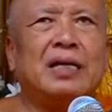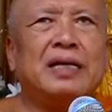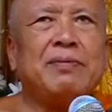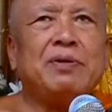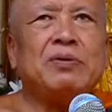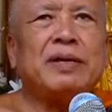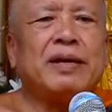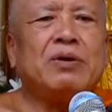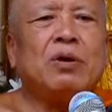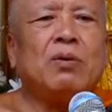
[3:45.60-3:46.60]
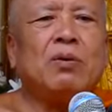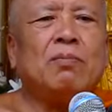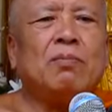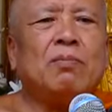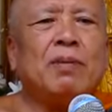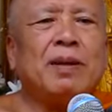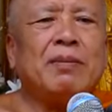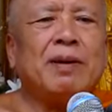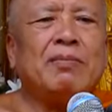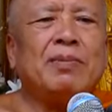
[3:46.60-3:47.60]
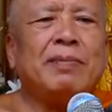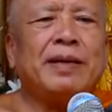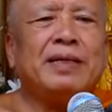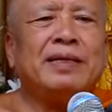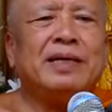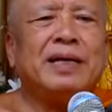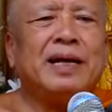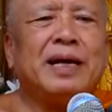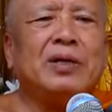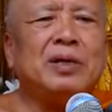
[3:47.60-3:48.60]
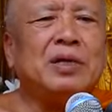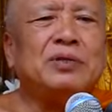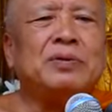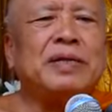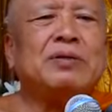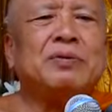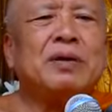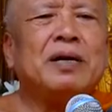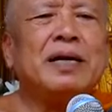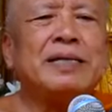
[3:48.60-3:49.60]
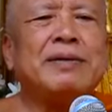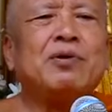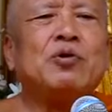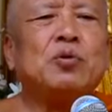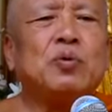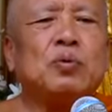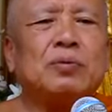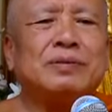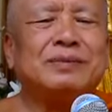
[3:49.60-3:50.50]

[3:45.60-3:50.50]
If you can know moment by moment, you need to keep cool.